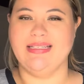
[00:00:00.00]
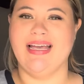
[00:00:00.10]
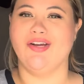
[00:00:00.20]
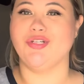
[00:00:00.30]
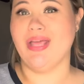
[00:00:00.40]
I
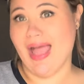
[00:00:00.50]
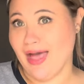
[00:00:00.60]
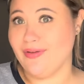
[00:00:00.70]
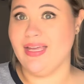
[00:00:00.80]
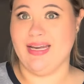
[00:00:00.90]
actually
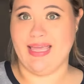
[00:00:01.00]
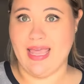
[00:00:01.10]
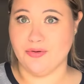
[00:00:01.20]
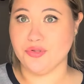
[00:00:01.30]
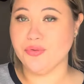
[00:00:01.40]
have it in a
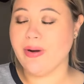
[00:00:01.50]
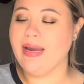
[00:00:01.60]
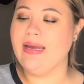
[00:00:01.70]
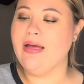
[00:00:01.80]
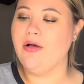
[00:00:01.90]
candle
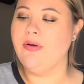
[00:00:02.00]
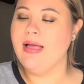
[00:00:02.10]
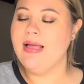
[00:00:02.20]
right now.